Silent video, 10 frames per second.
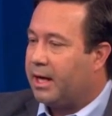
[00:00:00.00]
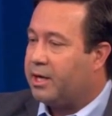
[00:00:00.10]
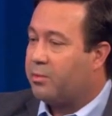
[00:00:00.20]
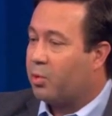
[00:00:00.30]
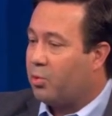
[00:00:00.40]

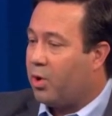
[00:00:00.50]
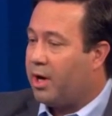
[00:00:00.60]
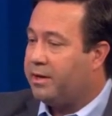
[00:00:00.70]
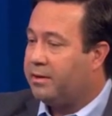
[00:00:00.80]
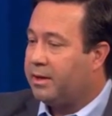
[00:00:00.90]
Number
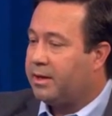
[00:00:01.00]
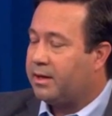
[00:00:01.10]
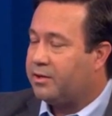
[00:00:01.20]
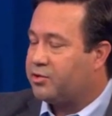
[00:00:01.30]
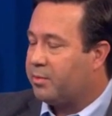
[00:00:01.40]
one,
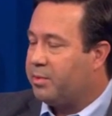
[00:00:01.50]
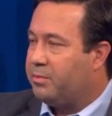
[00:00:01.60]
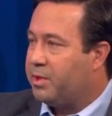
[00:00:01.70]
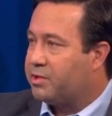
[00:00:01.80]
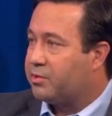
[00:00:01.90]
the Trump
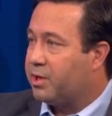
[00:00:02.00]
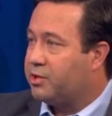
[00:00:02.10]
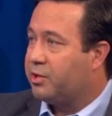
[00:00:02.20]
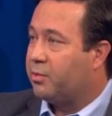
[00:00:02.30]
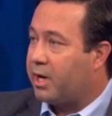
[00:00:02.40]

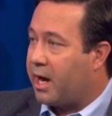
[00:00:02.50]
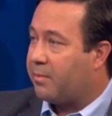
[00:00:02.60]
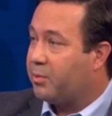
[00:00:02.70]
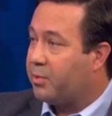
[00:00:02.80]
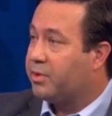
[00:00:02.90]
administration and what
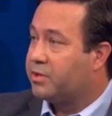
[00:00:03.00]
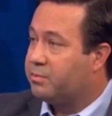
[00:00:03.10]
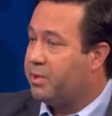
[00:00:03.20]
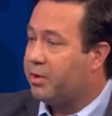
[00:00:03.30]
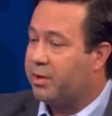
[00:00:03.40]
happened with this
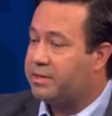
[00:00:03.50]
bill has